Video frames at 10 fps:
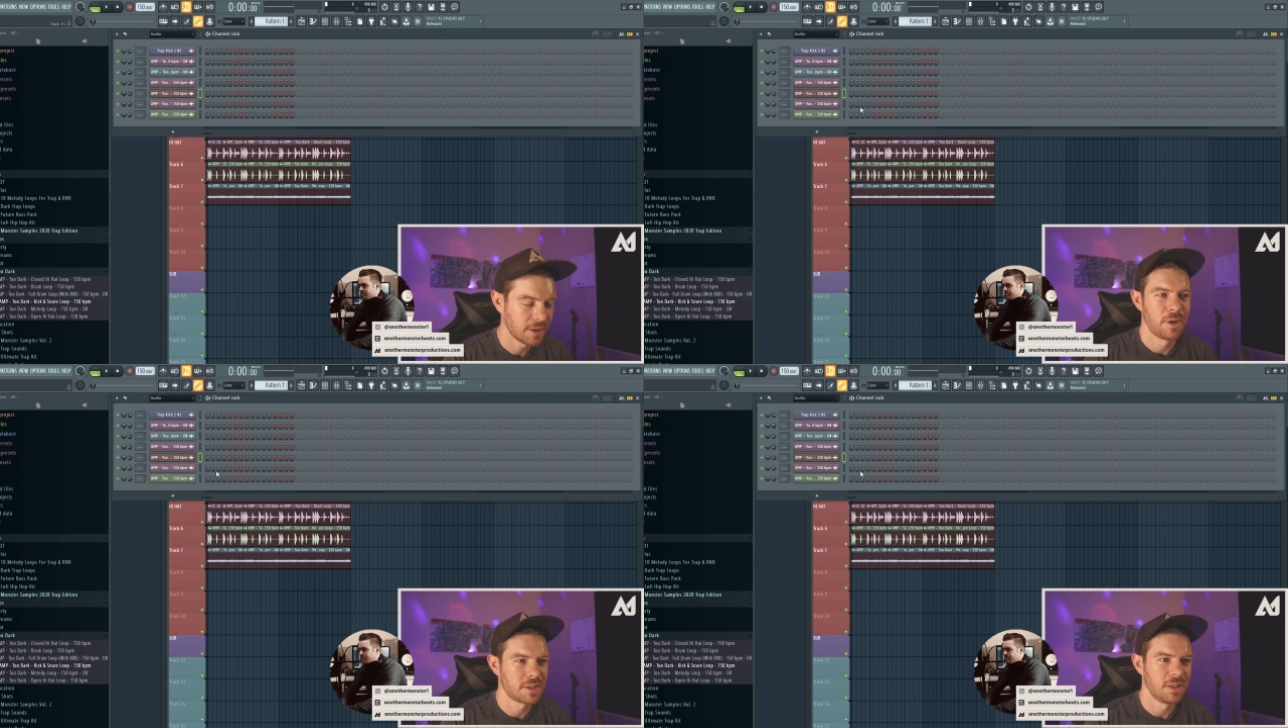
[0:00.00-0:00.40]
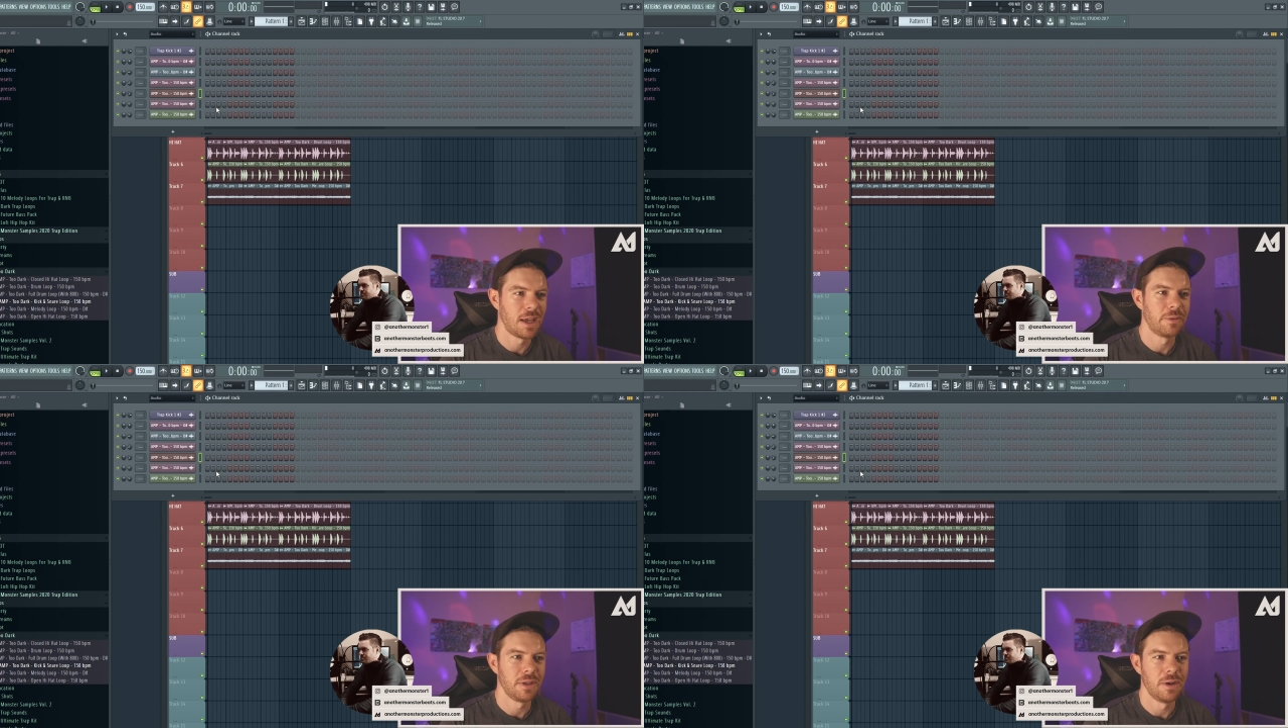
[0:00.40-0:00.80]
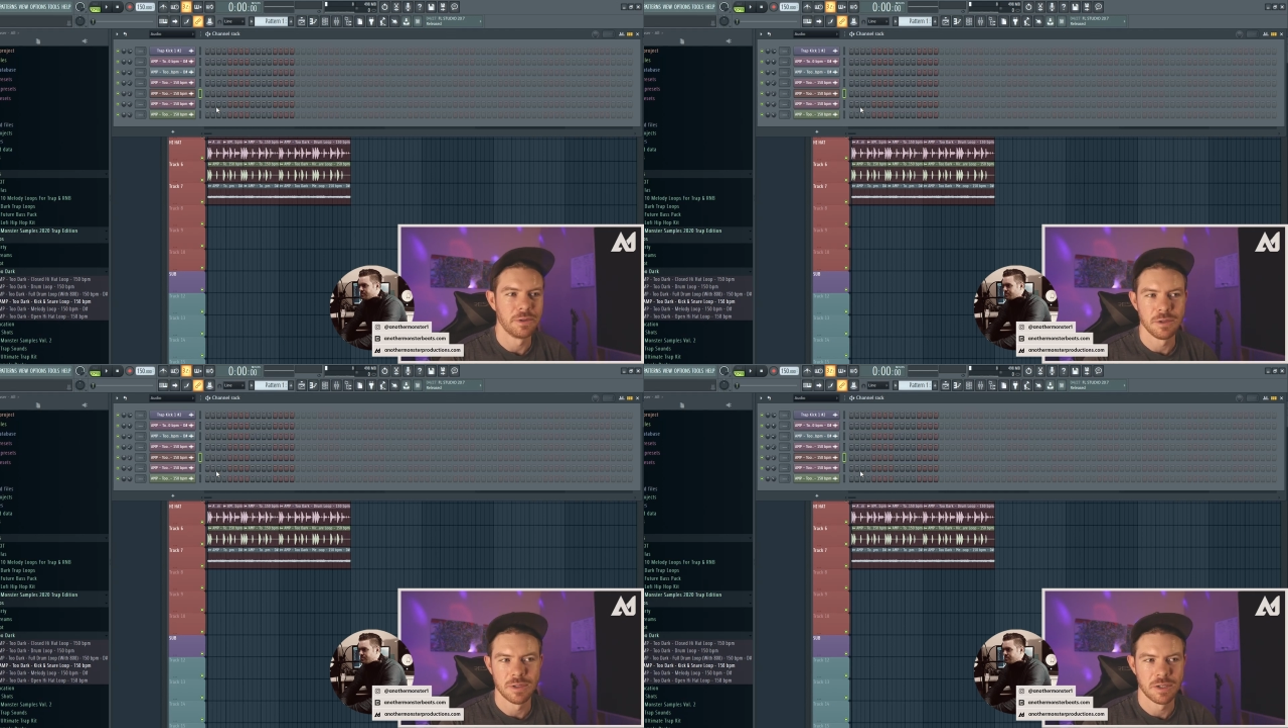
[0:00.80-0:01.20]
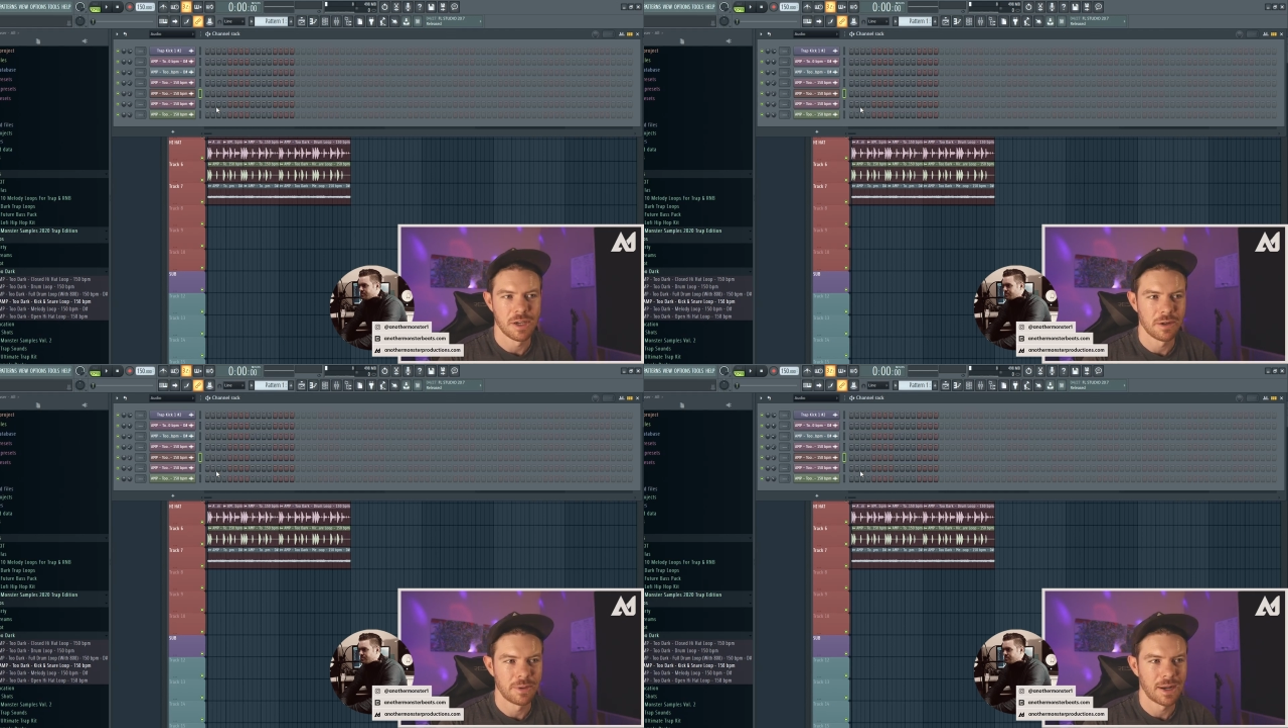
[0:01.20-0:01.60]
Personally, I really don't use the
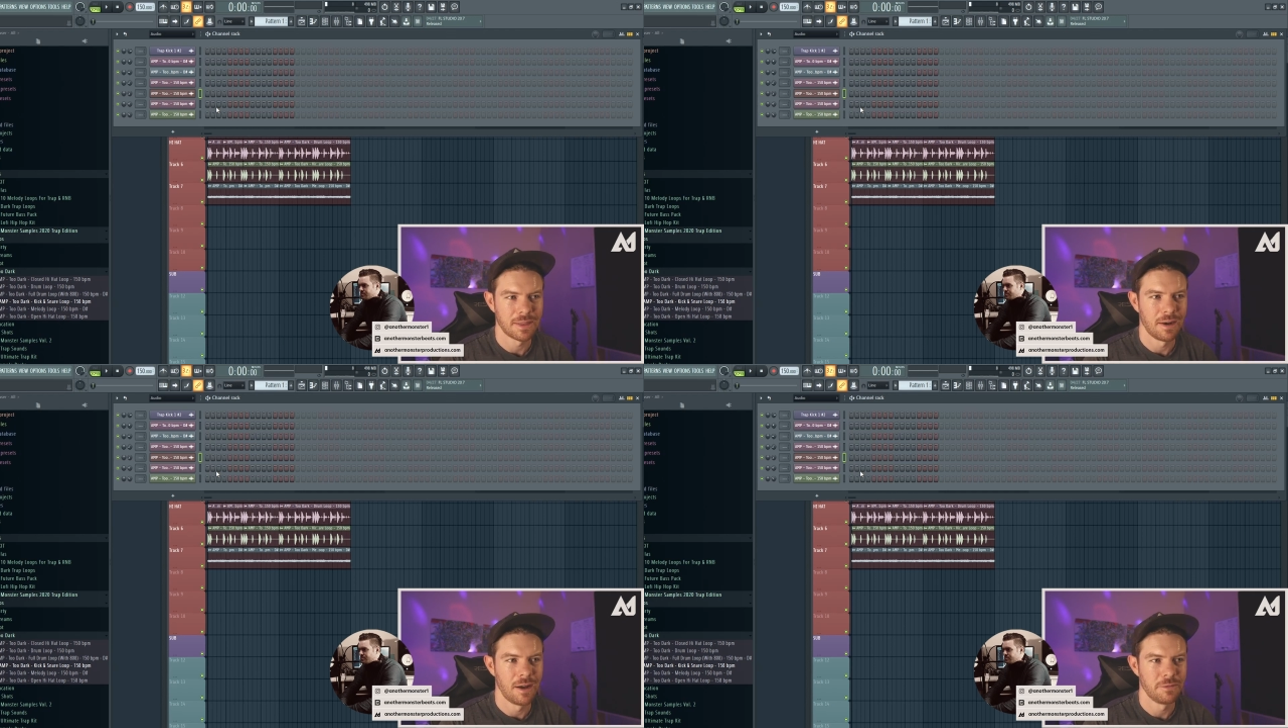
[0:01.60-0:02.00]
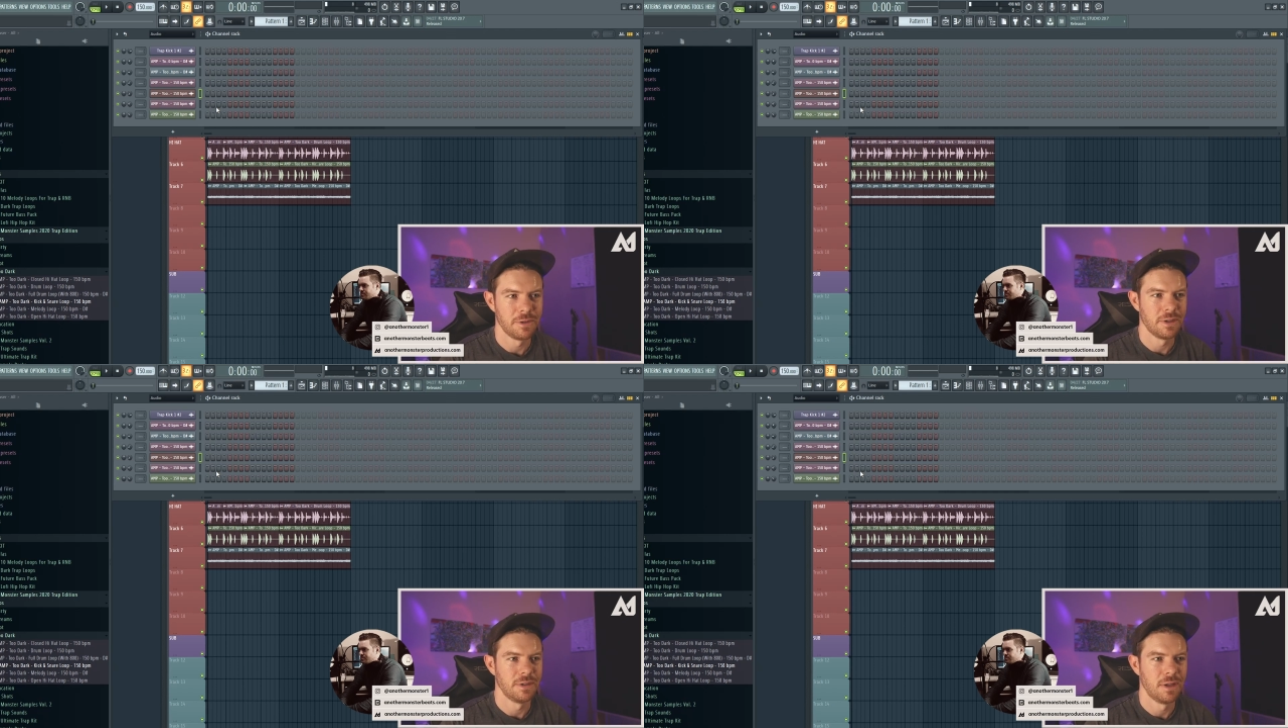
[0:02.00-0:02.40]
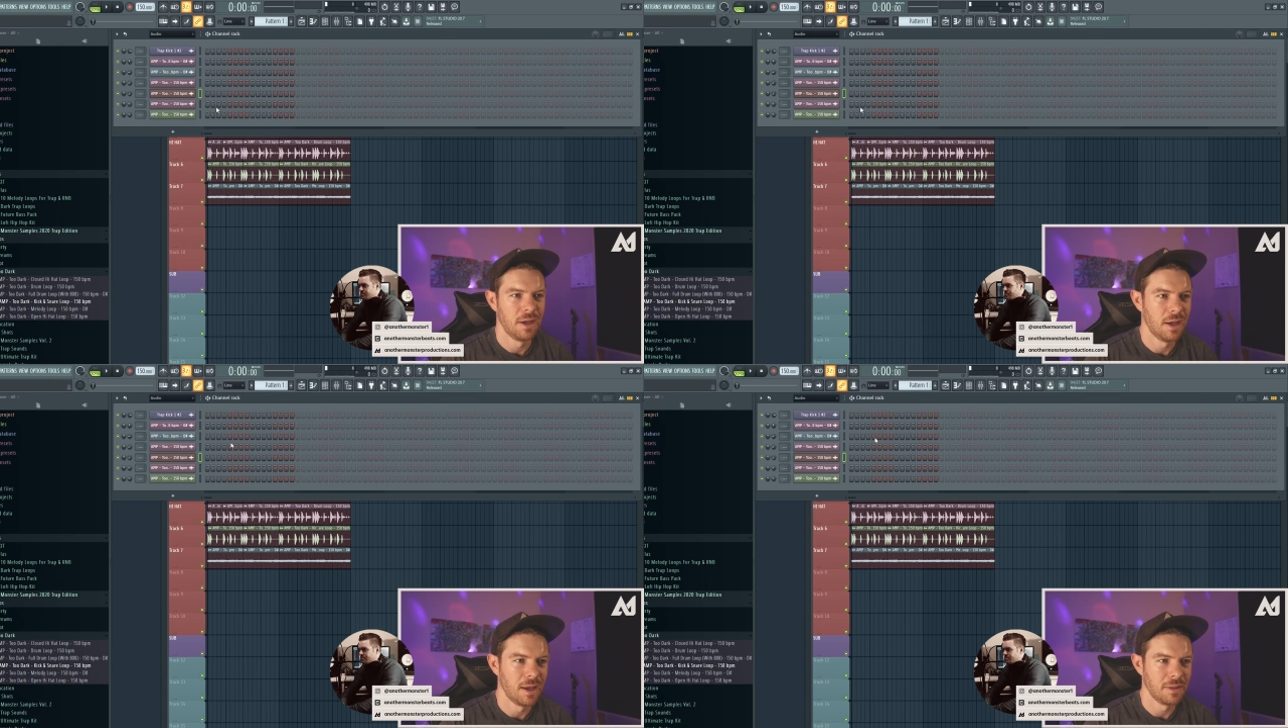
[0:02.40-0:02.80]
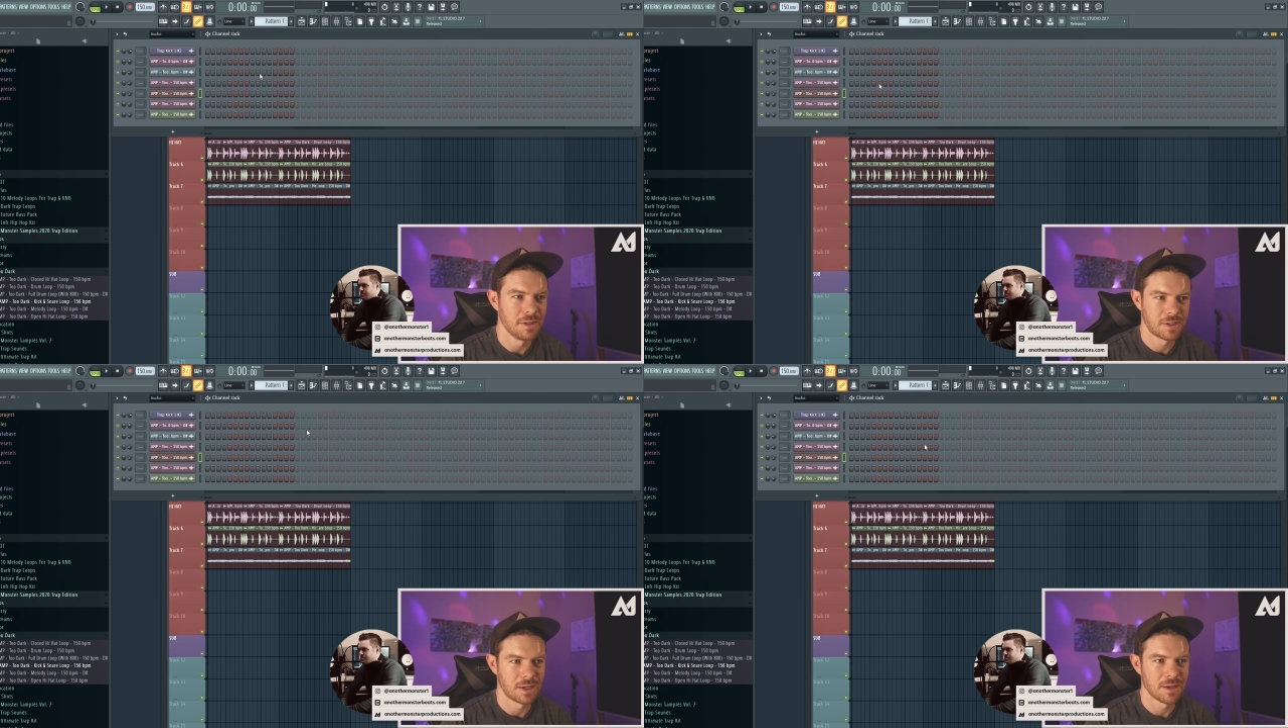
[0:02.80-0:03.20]
channel rack that often, uh, at
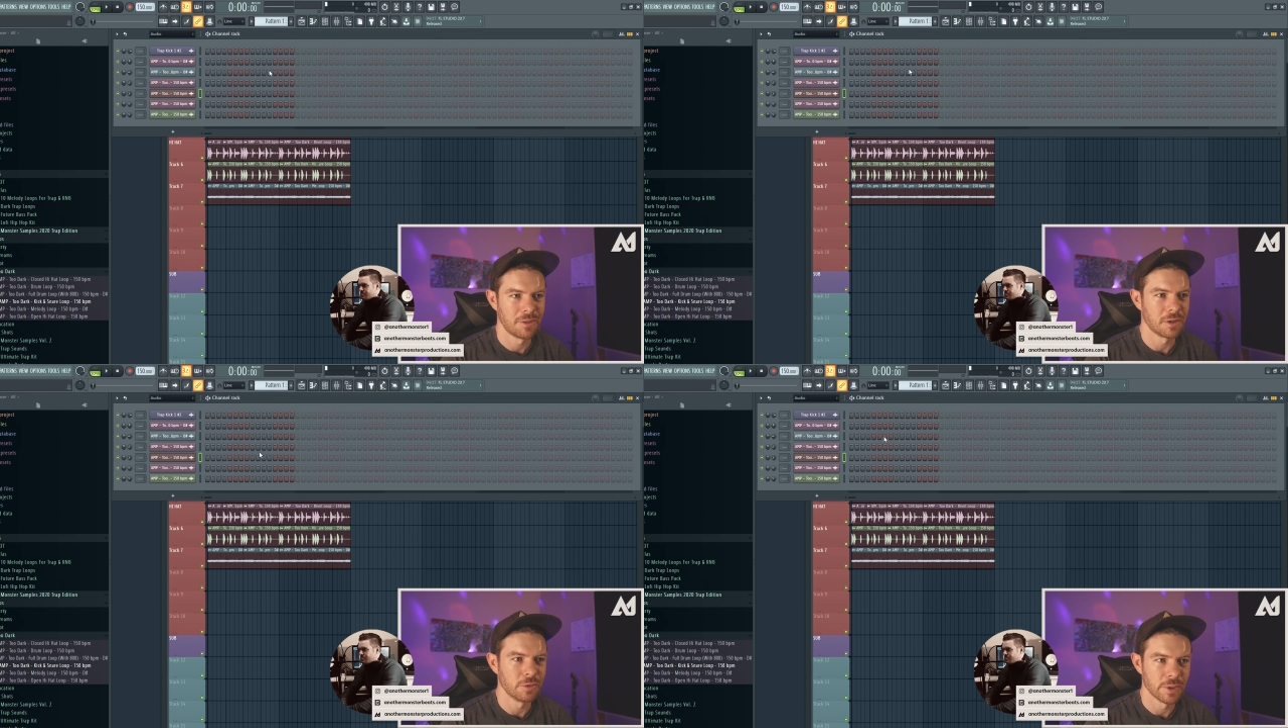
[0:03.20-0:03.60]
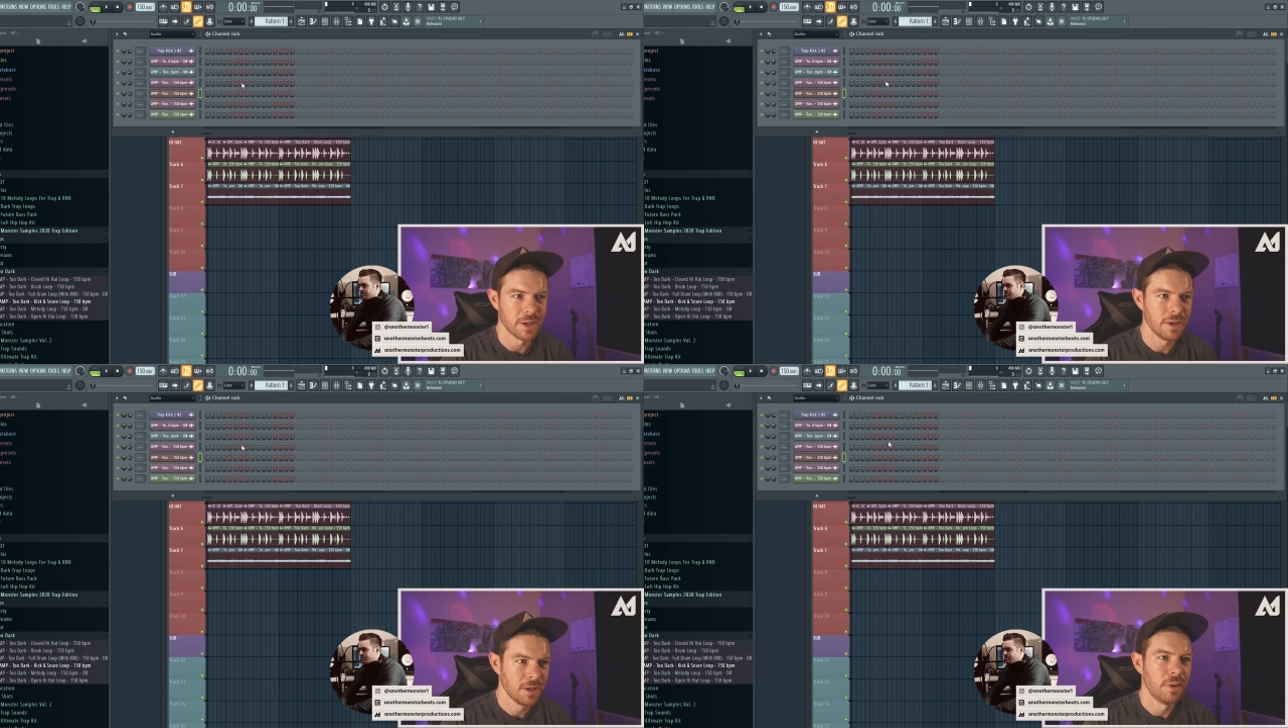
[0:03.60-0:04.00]
least like not the grid.